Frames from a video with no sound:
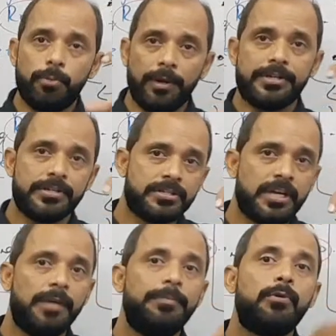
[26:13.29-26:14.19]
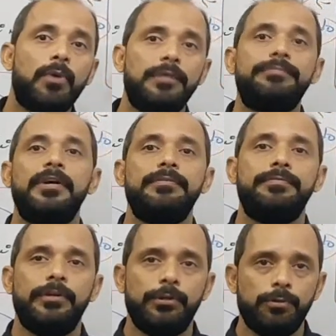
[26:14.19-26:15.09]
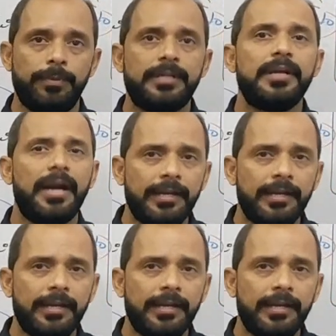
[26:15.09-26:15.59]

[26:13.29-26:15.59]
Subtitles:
questions can be qualifying for you. But I